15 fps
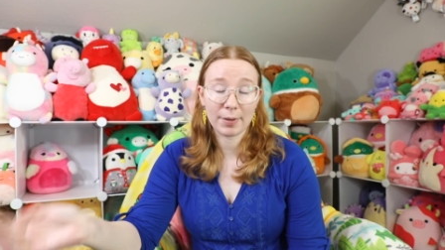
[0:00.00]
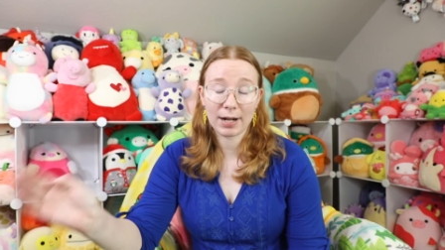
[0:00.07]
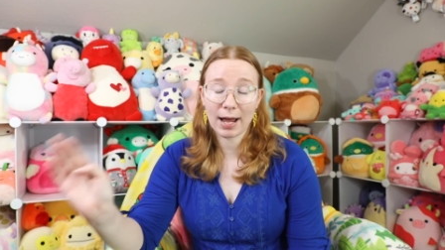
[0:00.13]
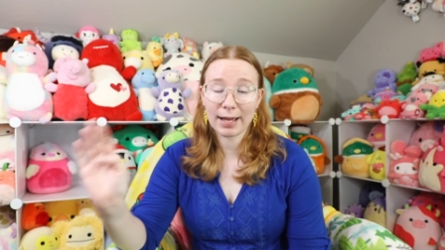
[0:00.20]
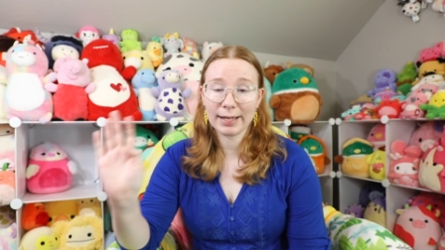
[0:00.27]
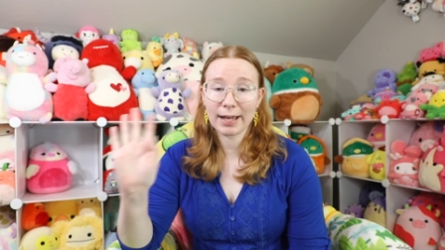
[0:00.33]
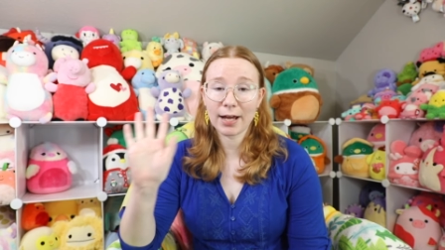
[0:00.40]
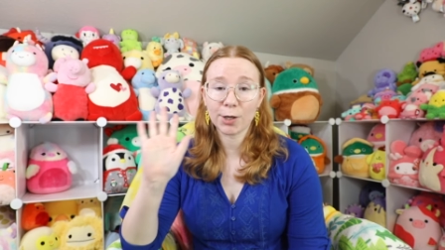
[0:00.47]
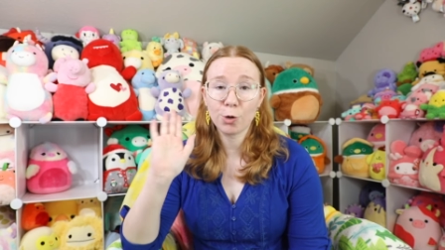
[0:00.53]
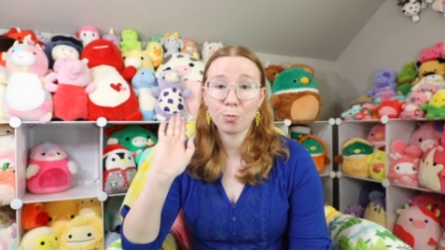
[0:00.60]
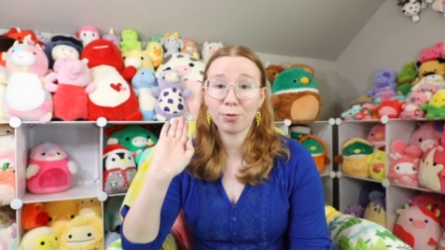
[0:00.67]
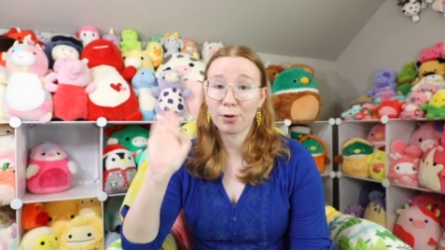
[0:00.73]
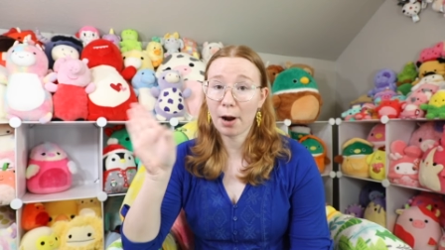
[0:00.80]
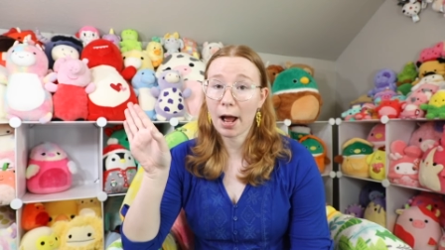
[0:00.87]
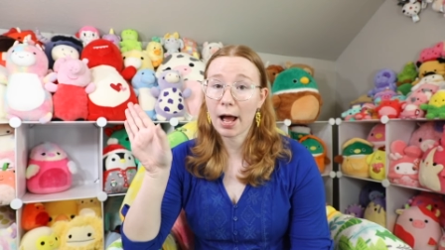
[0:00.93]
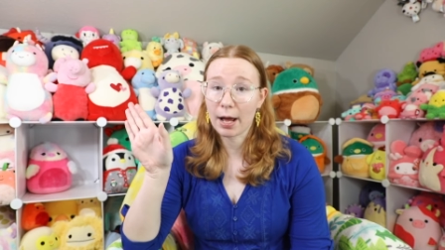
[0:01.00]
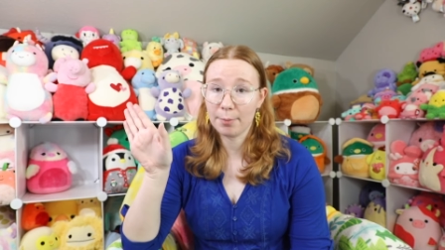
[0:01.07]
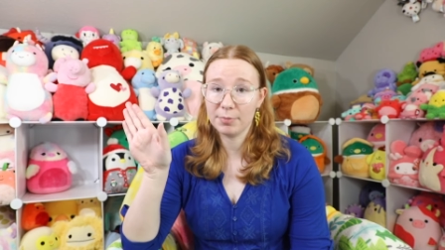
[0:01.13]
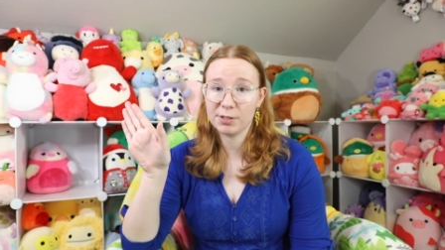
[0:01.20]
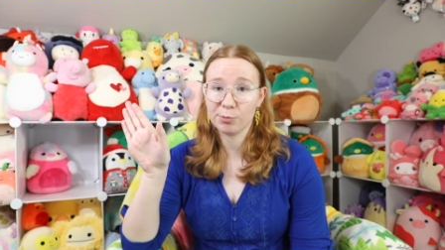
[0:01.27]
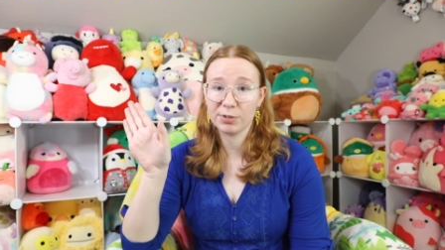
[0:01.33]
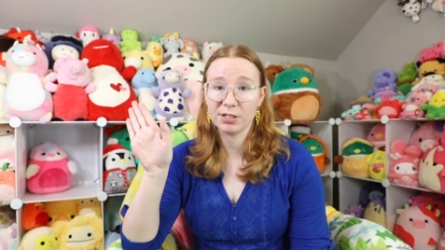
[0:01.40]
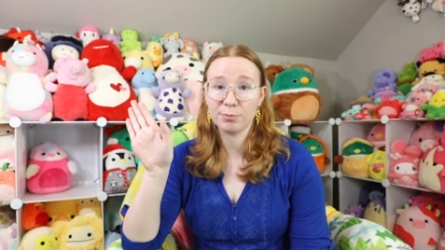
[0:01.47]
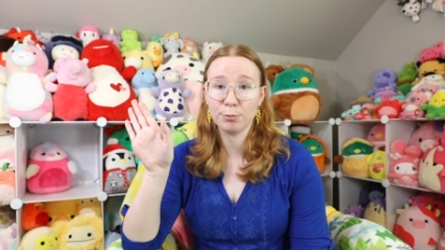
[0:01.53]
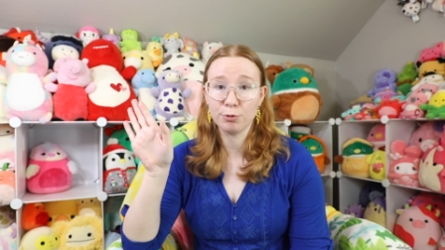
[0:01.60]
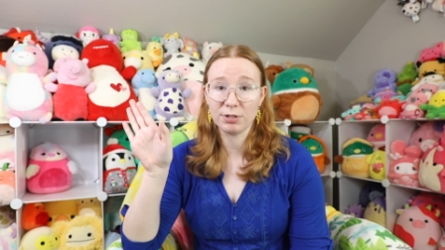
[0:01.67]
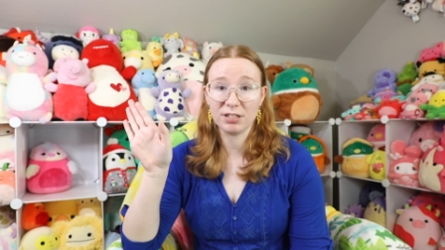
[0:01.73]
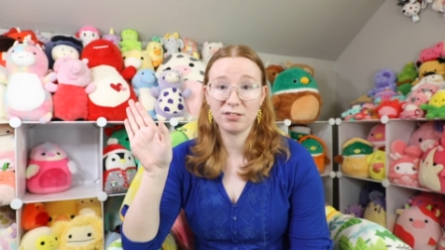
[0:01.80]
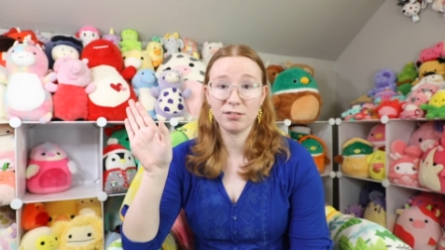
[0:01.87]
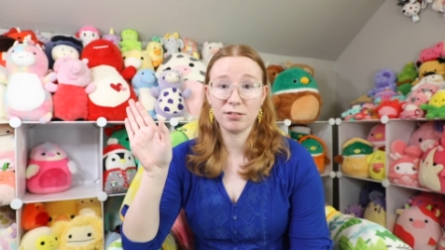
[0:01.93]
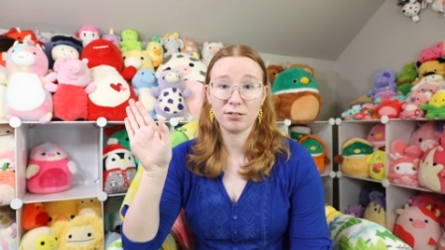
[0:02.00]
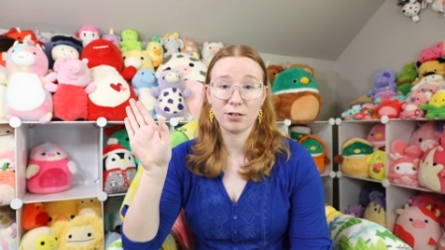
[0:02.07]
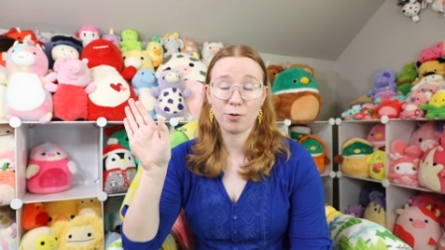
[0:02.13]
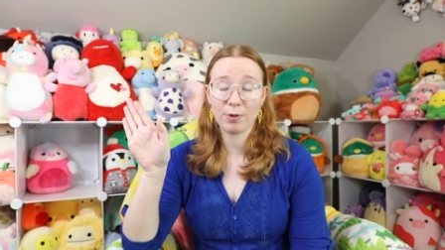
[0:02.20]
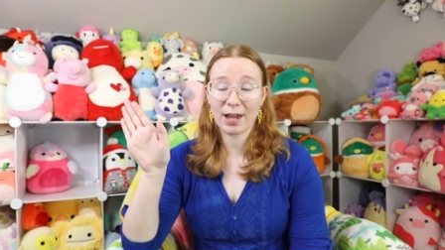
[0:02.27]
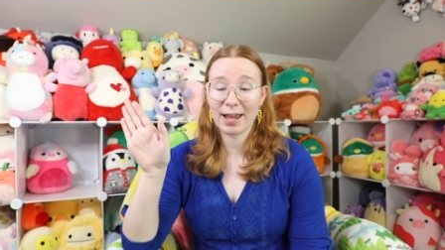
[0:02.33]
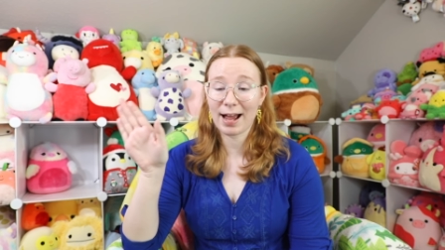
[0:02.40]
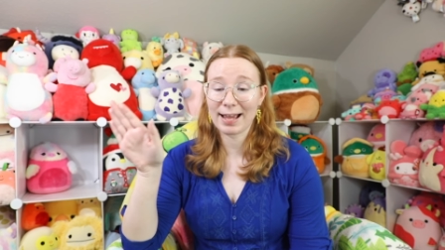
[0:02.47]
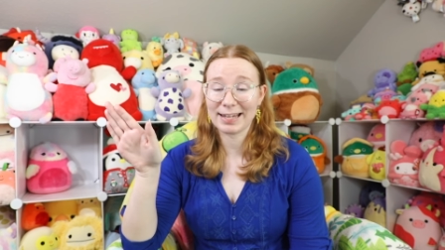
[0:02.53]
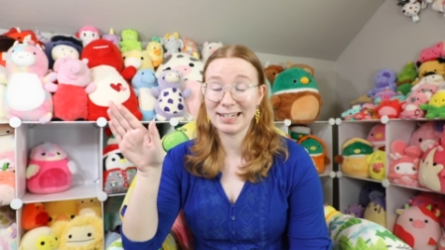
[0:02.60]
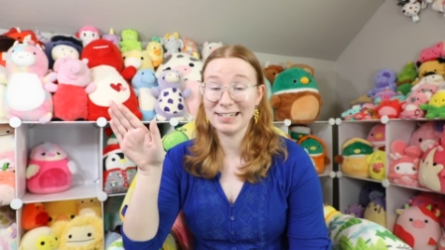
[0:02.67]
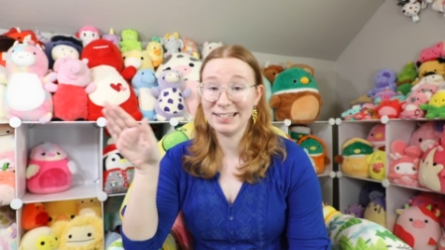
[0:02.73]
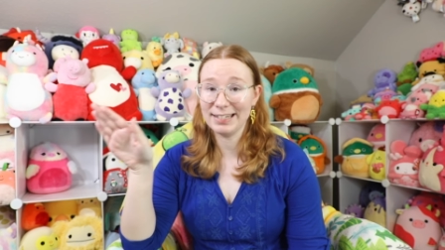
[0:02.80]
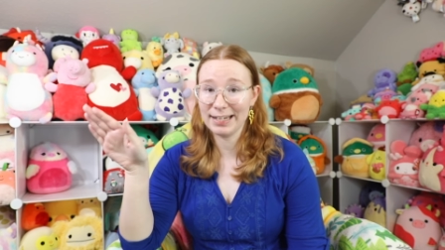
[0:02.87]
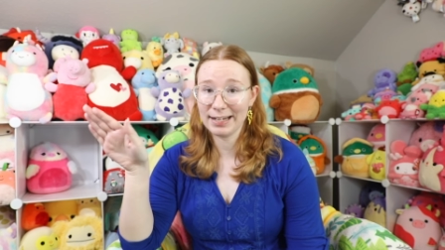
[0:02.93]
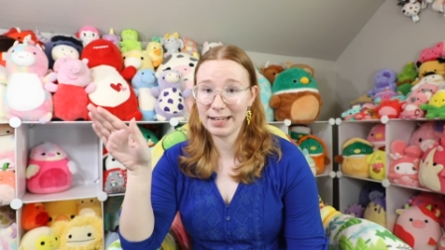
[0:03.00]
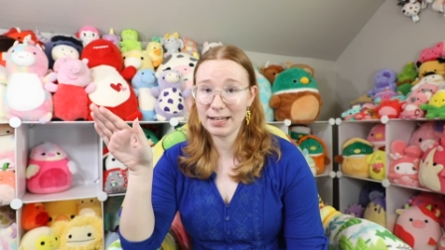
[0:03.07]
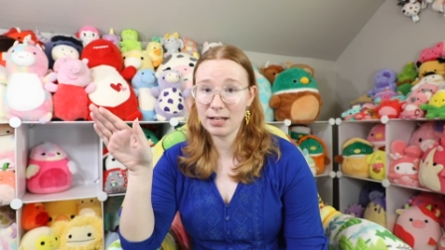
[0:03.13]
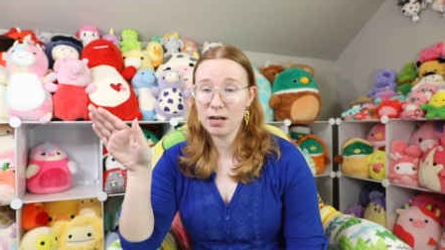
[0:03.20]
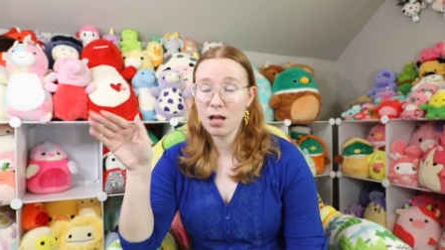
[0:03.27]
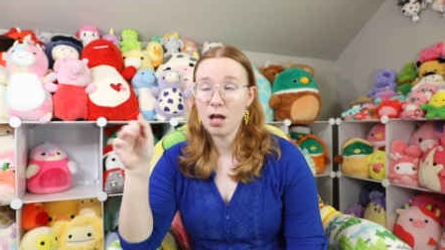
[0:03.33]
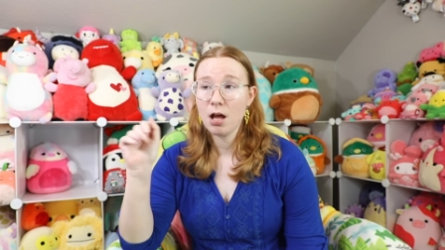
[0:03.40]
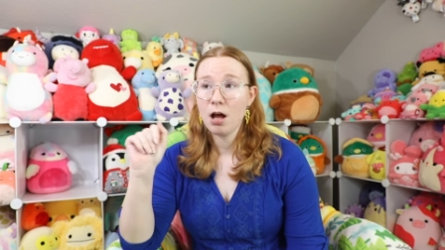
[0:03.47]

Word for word: and I ain't got no probs with spooky season, okay? I can dig it.